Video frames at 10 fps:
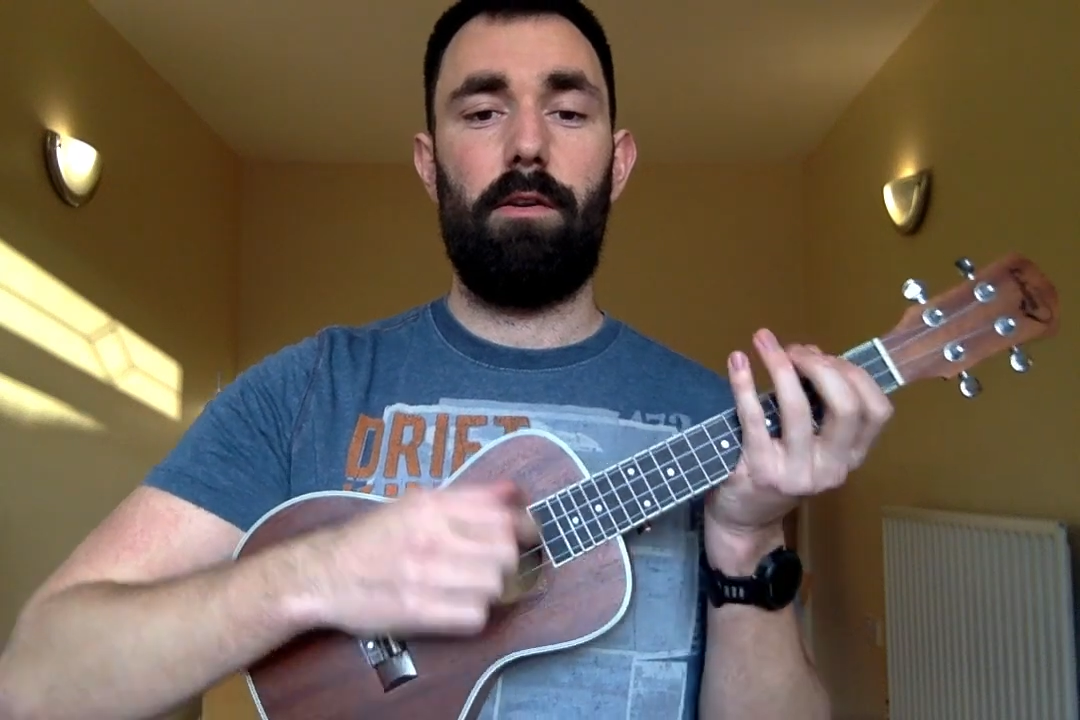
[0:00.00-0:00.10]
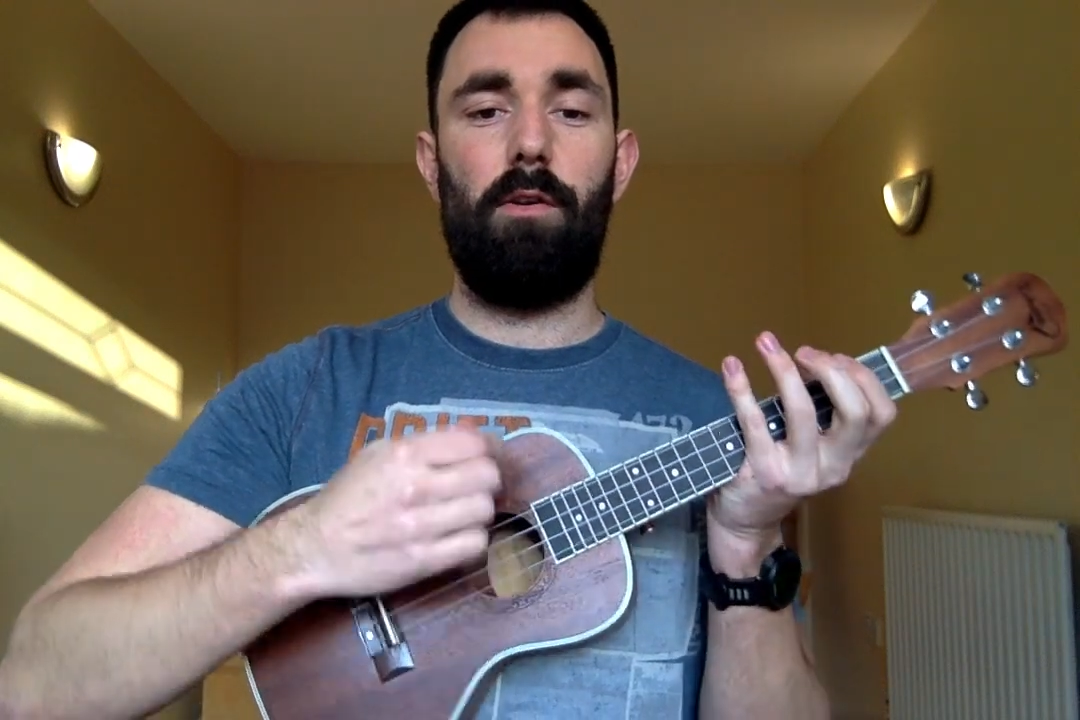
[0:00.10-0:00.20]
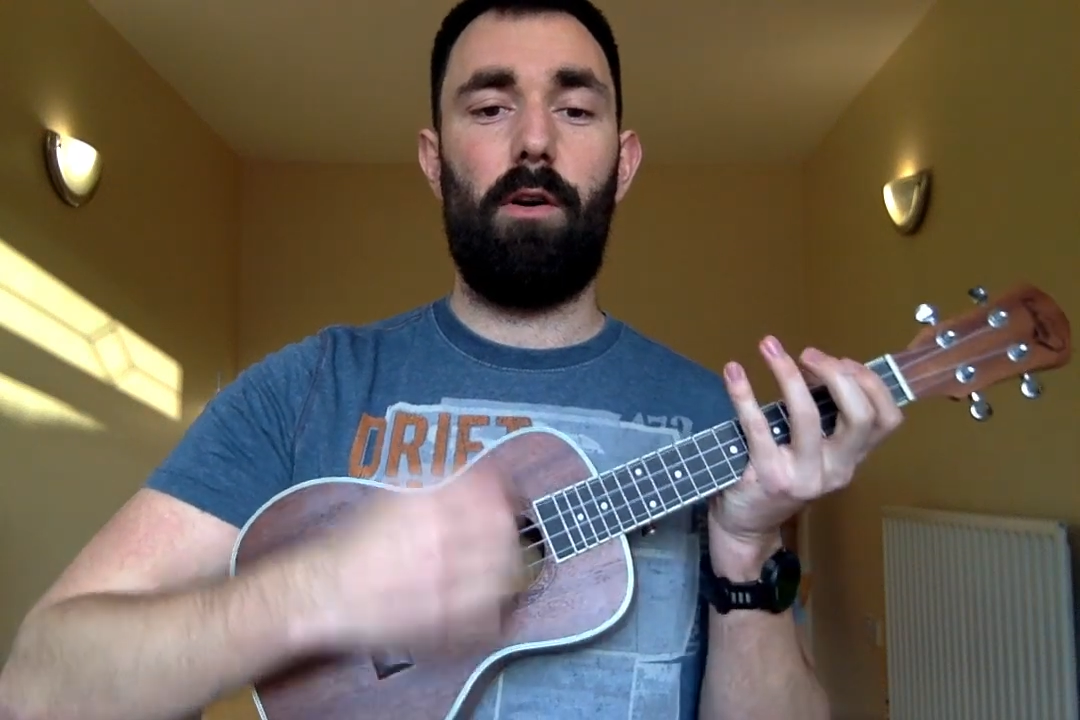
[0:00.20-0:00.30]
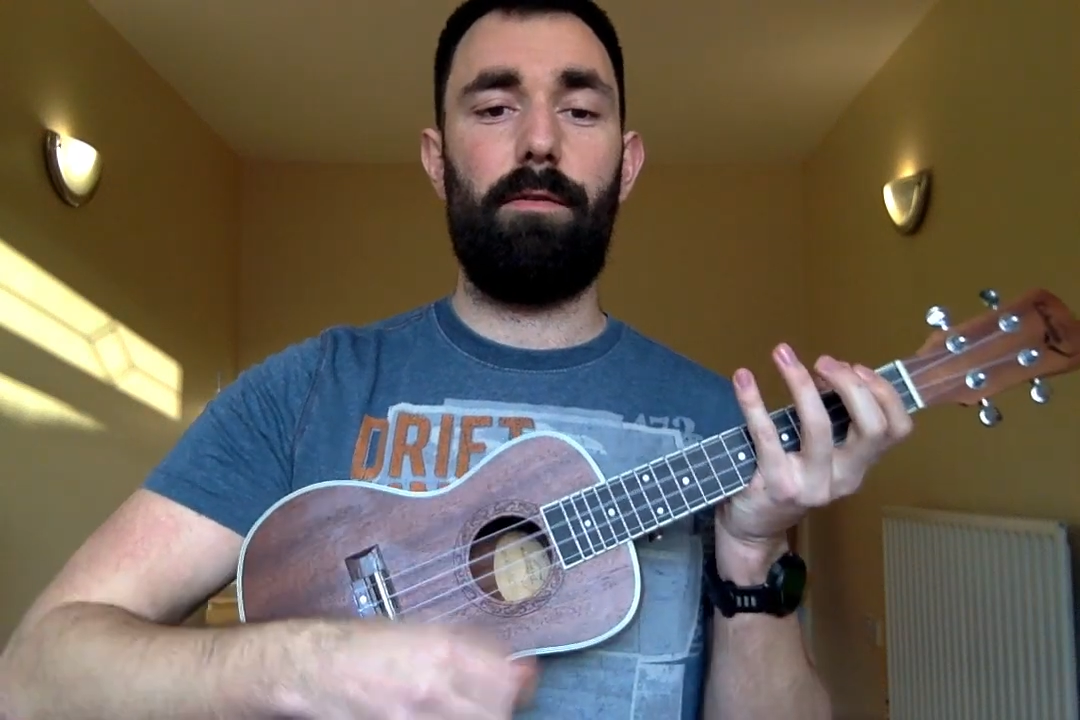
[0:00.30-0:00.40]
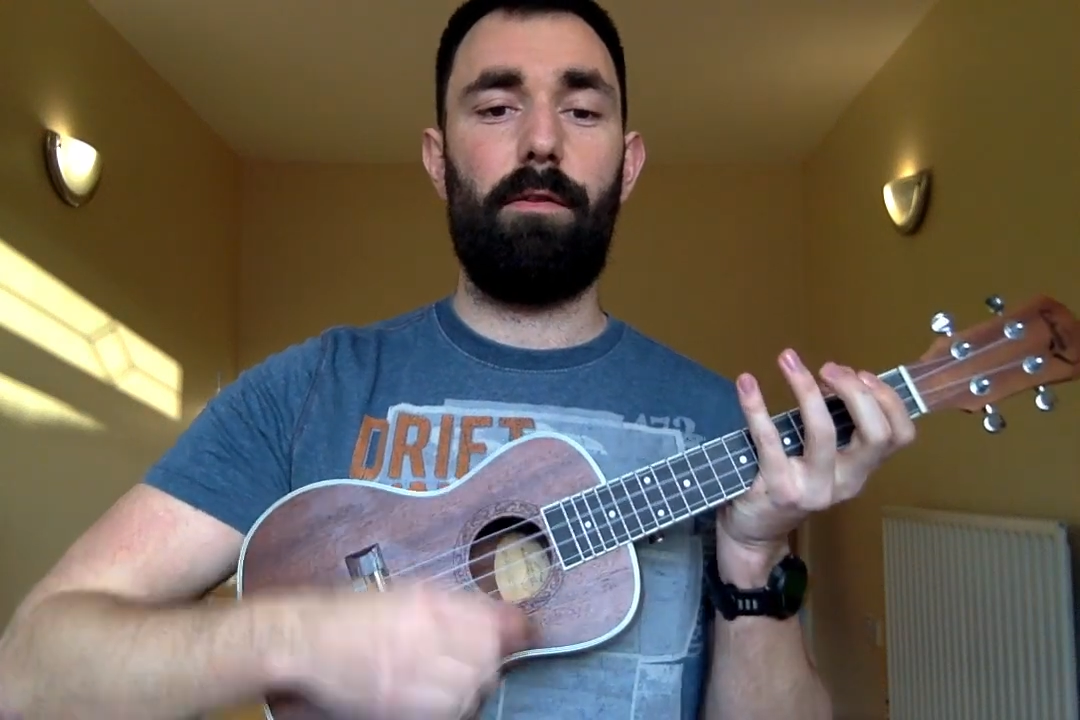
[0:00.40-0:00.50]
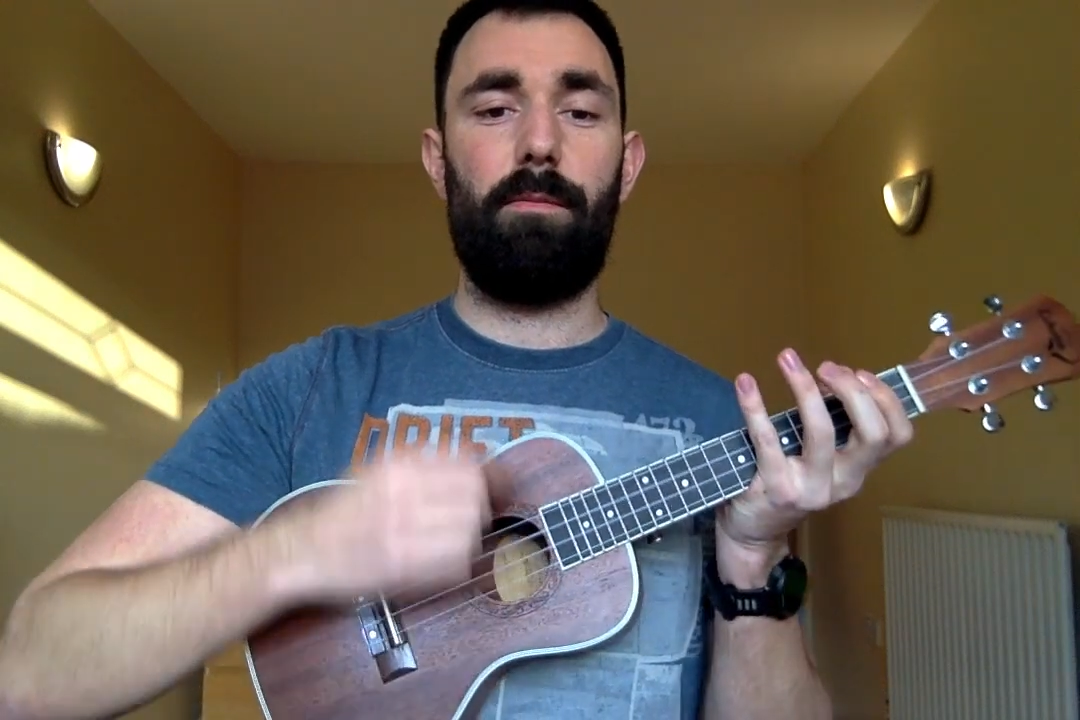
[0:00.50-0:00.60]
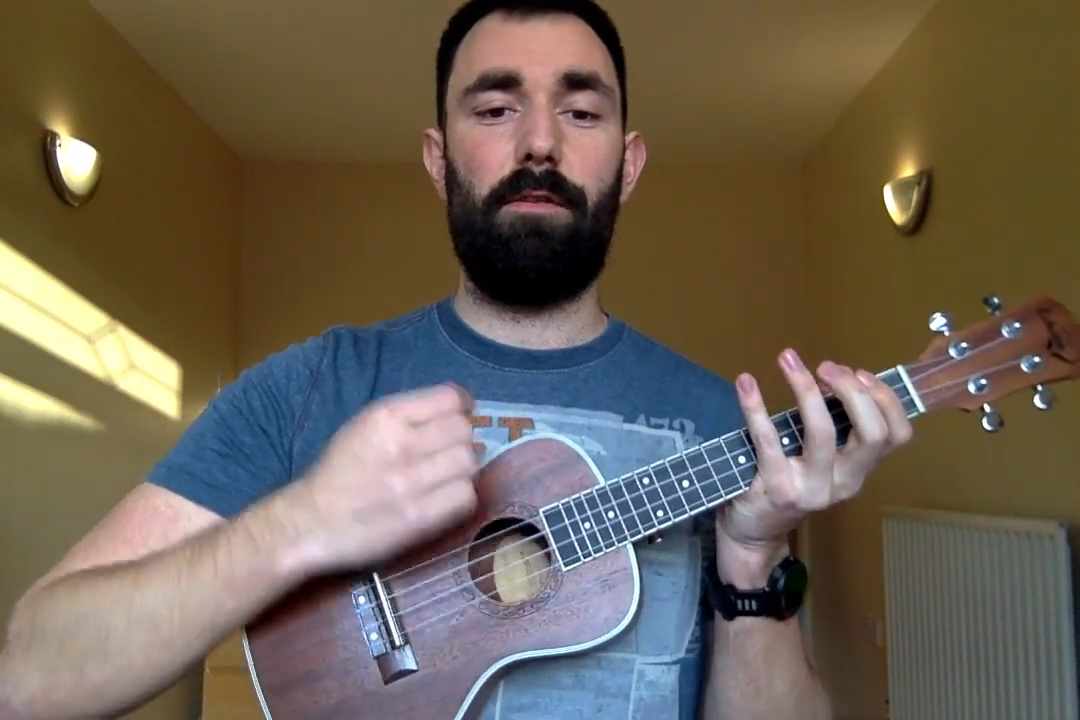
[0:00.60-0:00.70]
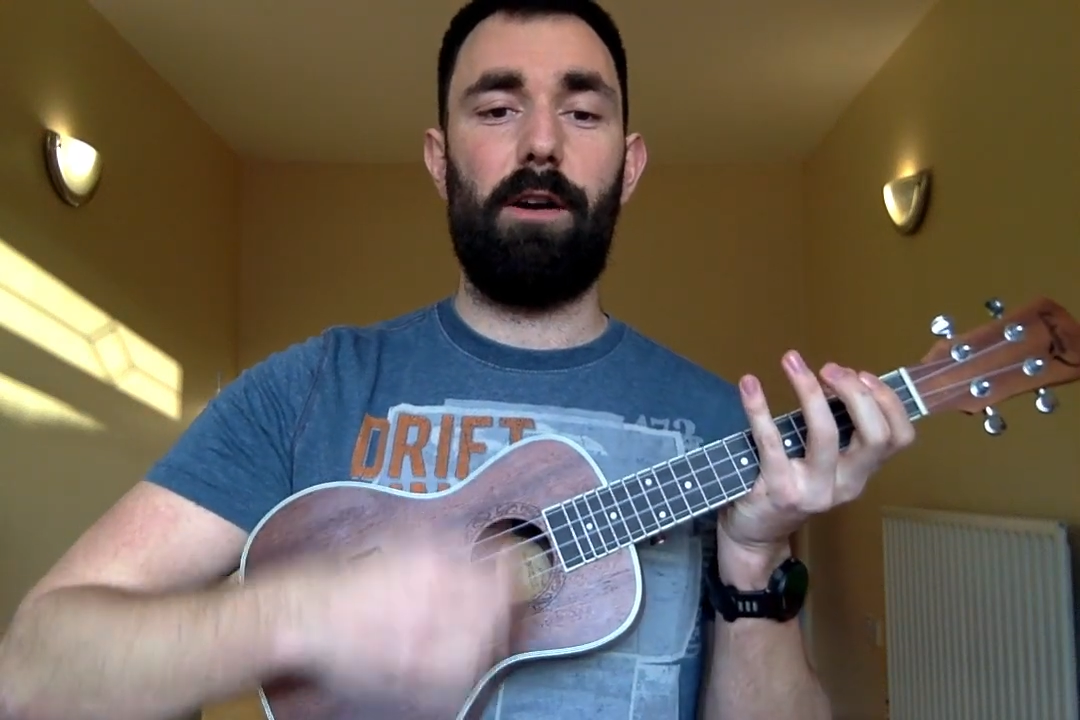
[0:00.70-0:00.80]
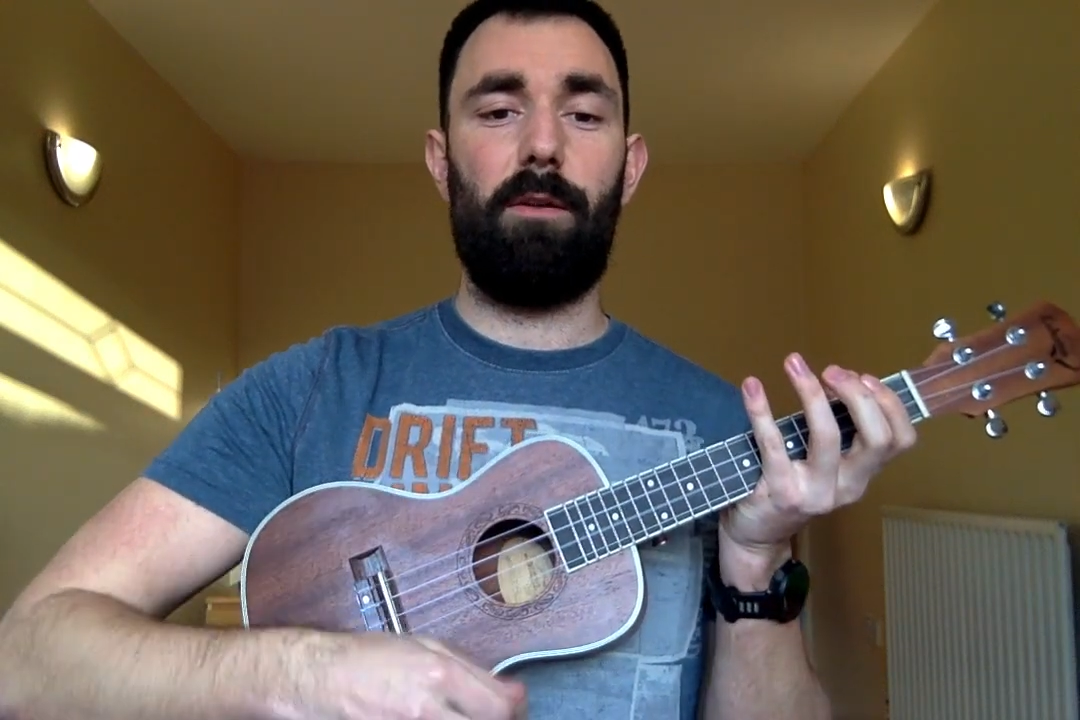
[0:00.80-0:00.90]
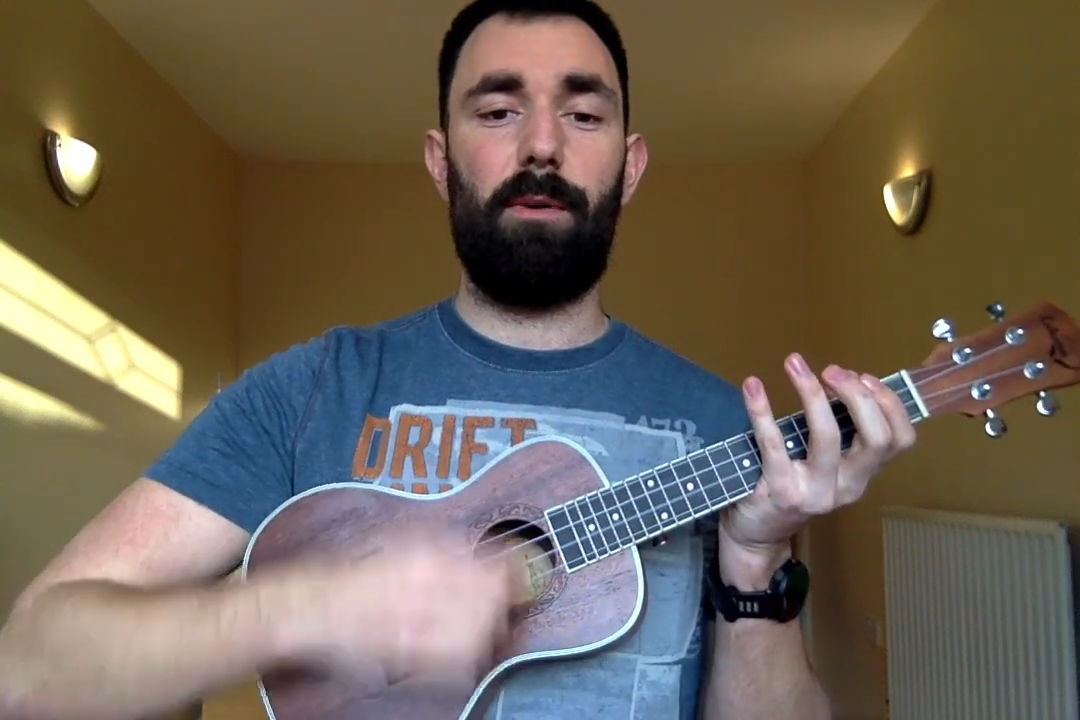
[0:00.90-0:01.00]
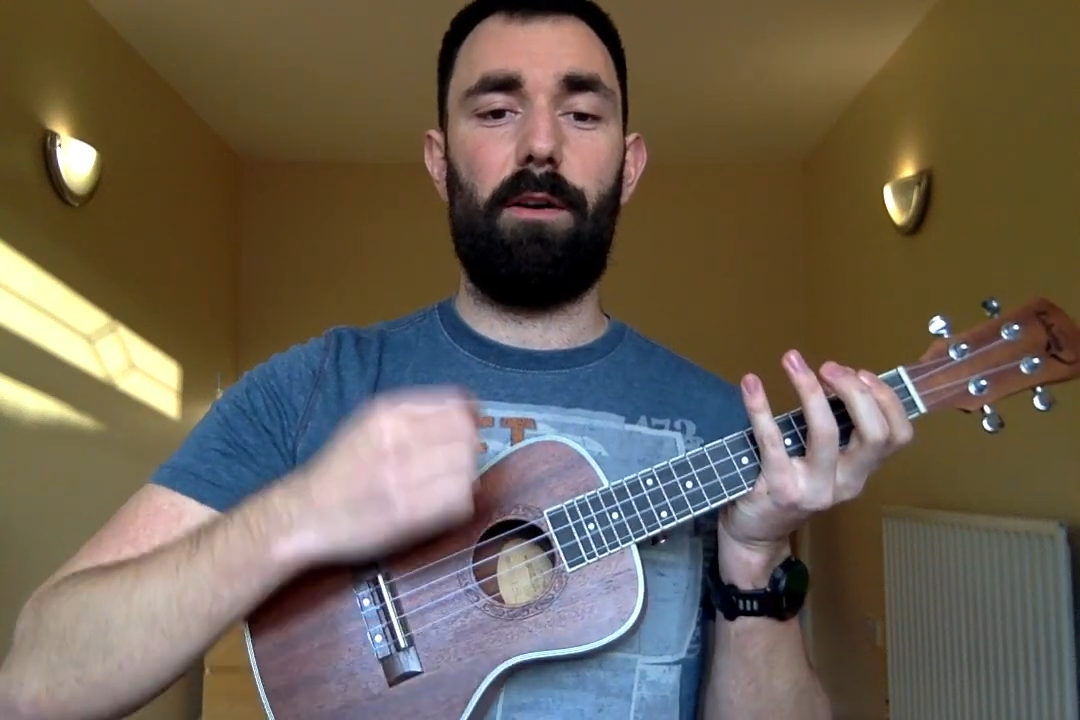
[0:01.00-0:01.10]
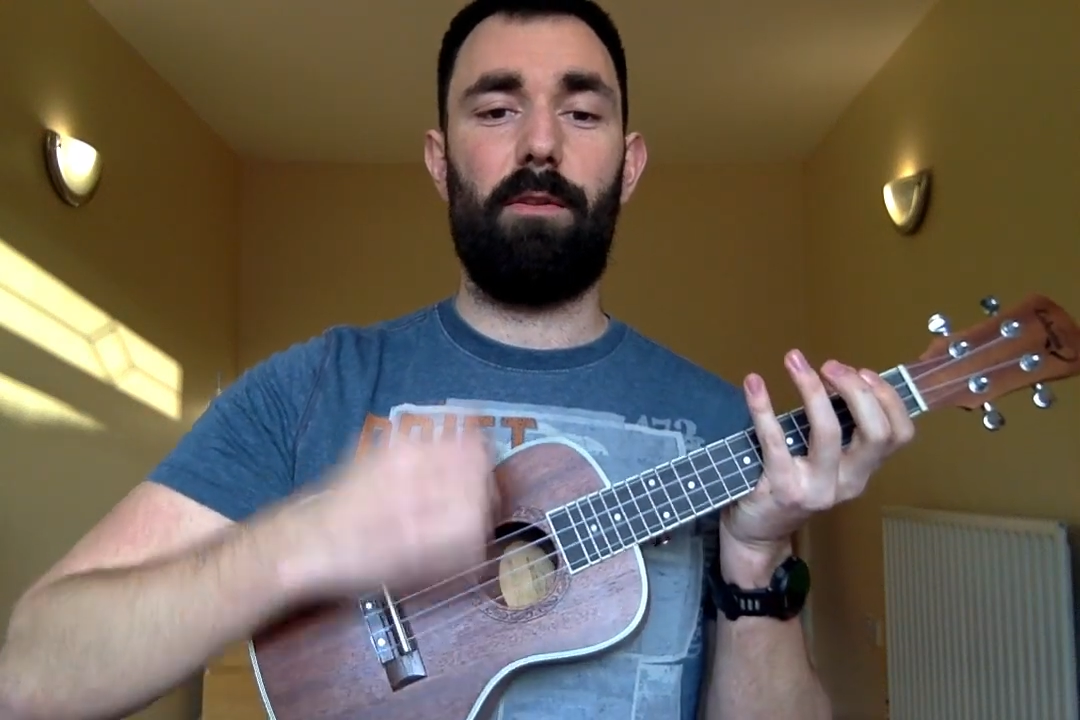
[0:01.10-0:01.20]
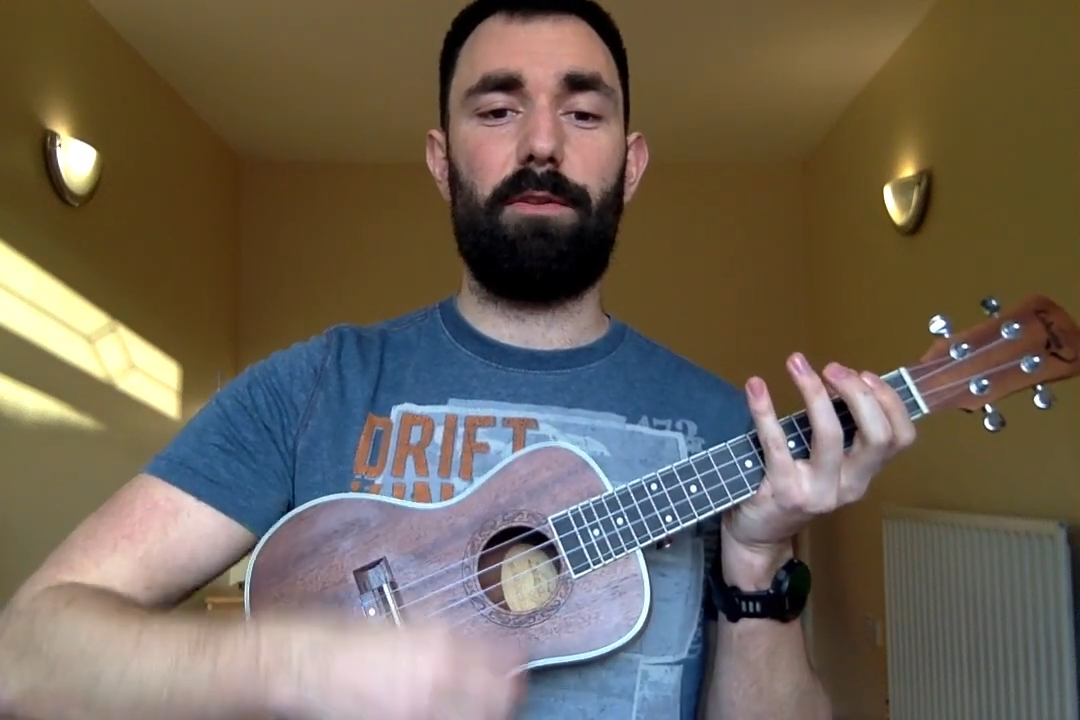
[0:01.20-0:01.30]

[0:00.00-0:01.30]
not from your elbow.